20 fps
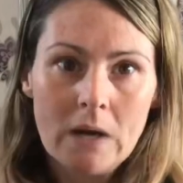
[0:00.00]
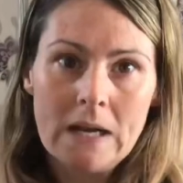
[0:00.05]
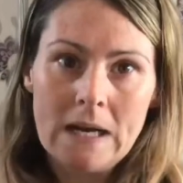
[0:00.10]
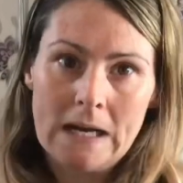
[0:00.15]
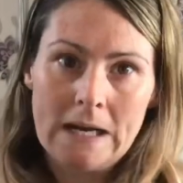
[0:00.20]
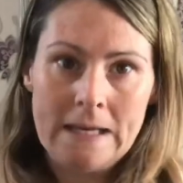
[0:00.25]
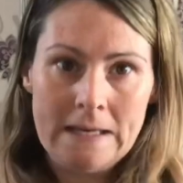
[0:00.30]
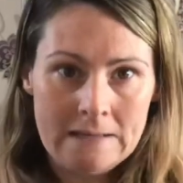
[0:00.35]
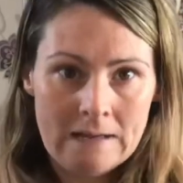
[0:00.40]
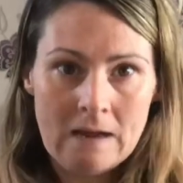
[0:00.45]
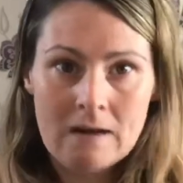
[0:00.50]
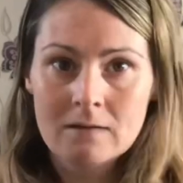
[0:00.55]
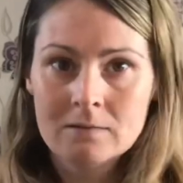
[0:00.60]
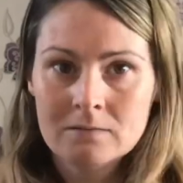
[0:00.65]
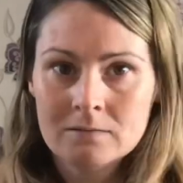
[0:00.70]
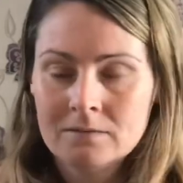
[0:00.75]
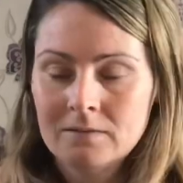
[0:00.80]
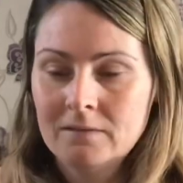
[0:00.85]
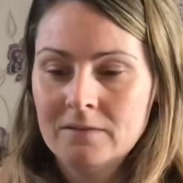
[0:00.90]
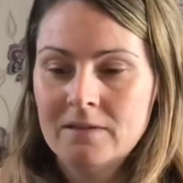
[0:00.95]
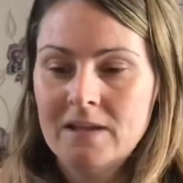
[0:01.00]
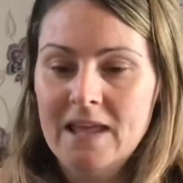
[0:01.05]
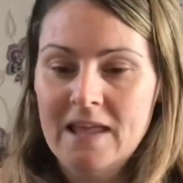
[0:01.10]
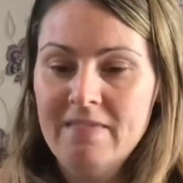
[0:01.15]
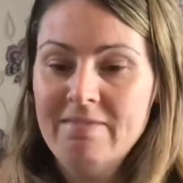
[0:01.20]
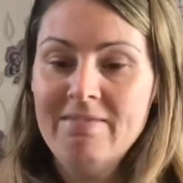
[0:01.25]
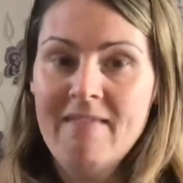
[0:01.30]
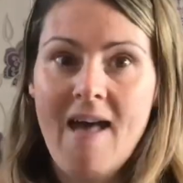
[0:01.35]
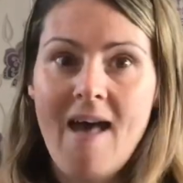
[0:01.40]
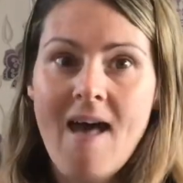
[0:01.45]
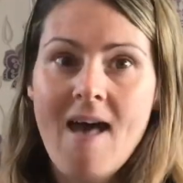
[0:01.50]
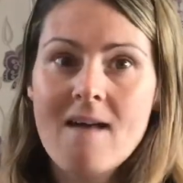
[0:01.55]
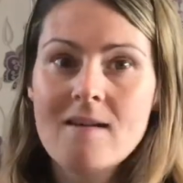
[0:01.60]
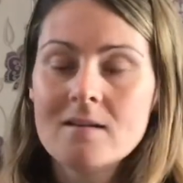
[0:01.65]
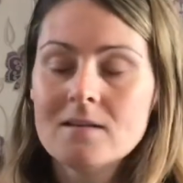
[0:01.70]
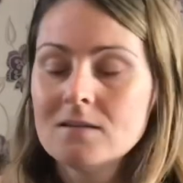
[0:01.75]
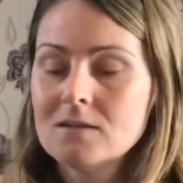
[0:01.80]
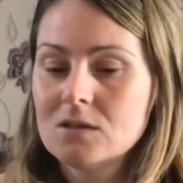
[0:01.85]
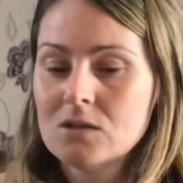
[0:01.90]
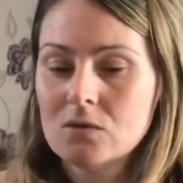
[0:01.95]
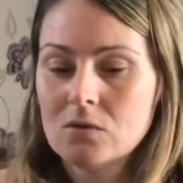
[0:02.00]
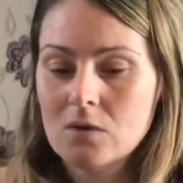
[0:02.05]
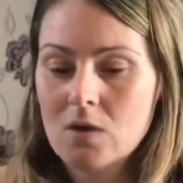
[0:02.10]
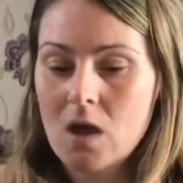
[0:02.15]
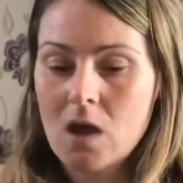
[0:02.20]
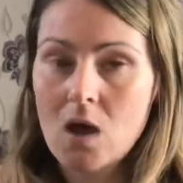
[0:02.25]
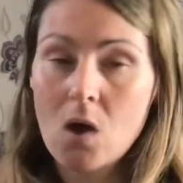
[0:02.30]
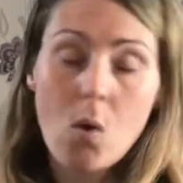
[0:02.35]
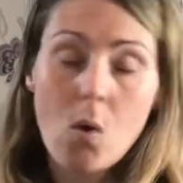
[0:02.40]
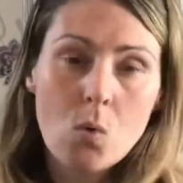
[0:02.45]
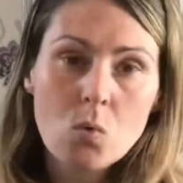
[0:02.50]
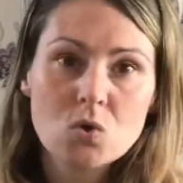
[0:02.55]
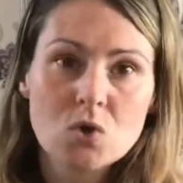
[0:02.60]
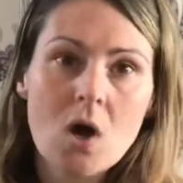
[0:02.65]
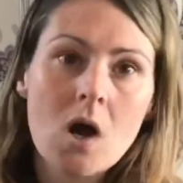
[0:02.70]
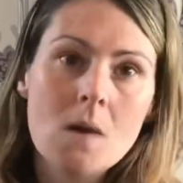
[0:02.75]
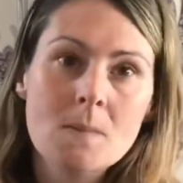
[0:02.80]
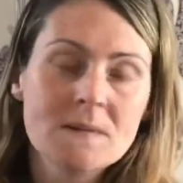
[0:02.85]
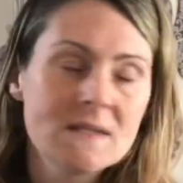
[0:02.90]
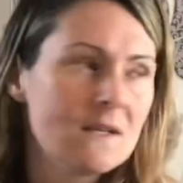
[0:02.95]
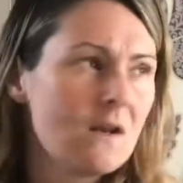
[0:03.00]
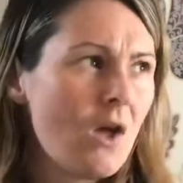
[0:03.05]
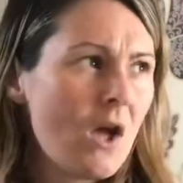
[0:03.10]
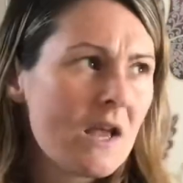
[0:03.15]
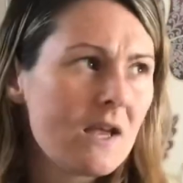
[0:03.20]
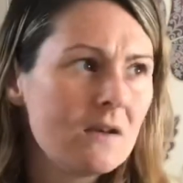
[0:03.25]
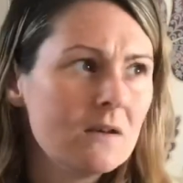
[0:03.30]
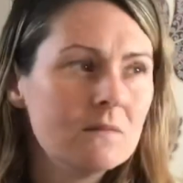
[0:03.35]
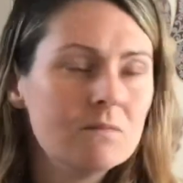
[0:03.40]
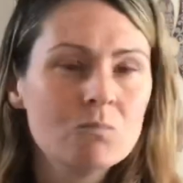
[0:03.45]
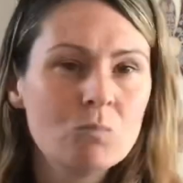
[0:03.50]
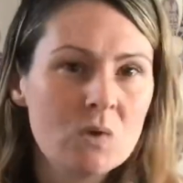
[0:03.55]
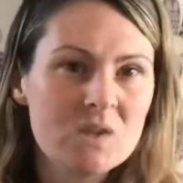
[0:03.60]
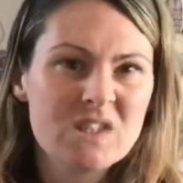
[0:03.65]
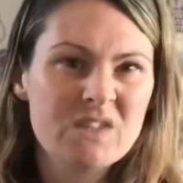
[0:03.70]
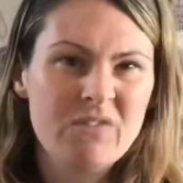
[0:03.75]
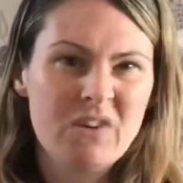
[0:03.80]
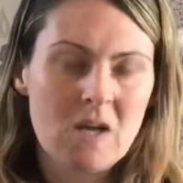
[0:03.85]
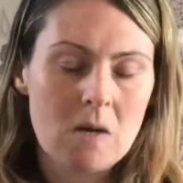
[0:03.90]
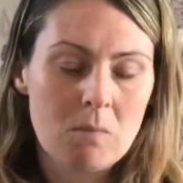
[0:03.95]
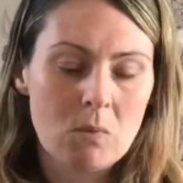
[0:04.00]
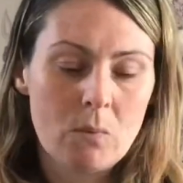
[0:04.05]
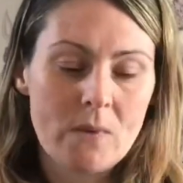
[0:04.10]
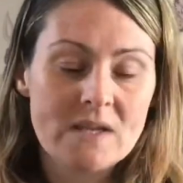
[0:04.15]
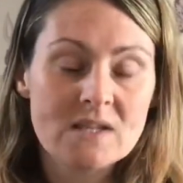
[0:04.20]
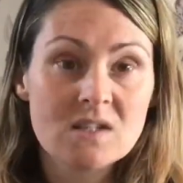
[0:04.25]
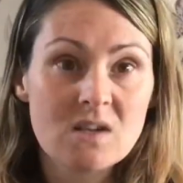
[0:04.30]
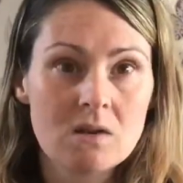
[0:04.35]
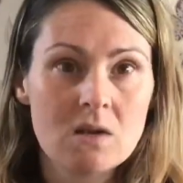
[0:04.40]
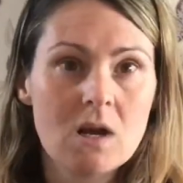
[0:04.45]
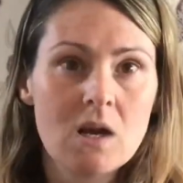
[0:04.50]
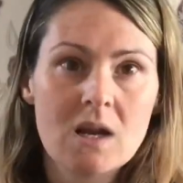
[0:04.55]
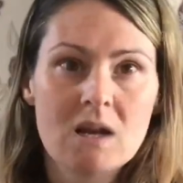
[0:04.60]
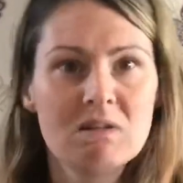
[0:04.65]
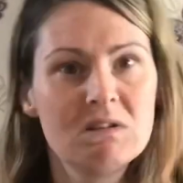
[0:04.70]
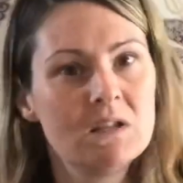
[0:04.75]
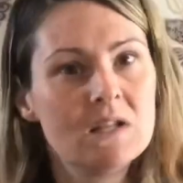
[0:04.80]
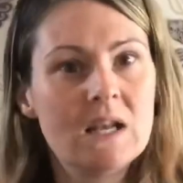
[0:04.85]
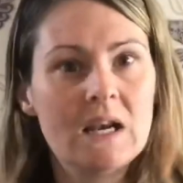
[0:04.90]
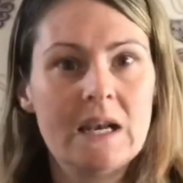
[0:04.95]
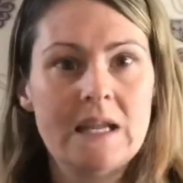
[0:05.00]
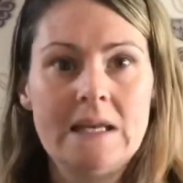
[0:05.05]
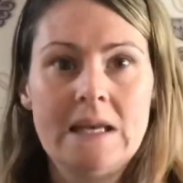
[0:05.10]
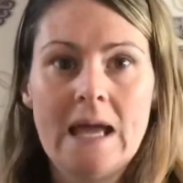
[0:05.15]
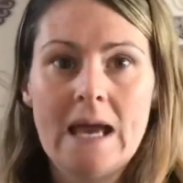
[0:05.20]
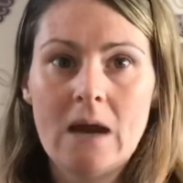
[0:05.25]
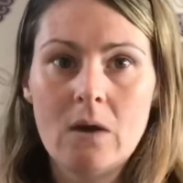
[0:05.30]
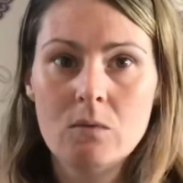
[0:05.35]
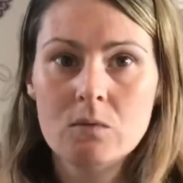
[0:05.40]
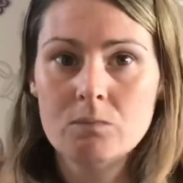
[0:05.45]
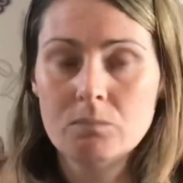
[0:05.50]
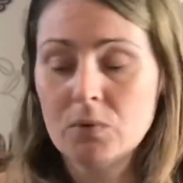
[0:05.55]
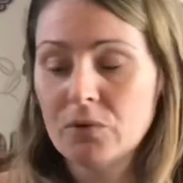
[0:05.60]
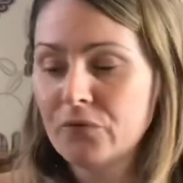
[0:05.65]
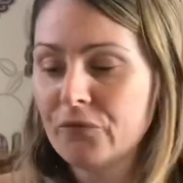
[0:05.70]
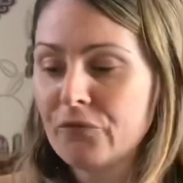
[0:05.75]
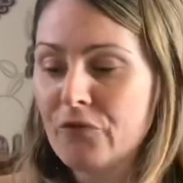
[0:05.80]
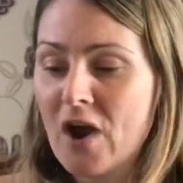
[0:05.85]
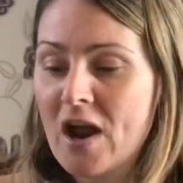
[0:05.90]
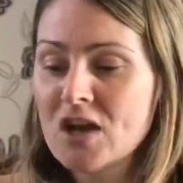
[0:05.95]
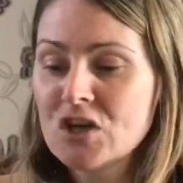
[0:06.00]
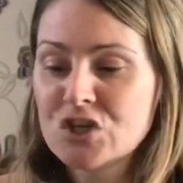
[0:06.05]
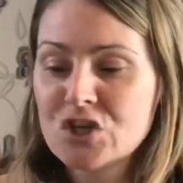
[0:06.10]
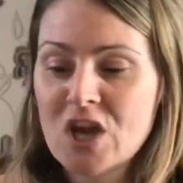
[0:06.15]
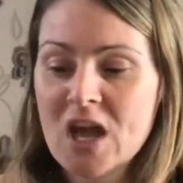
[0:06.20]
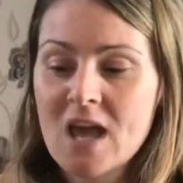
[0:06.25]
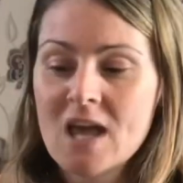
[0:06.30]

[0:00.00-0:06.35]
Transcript: cleaner in there at all times, and like once every couple of weeks I like clean it out and put fresh,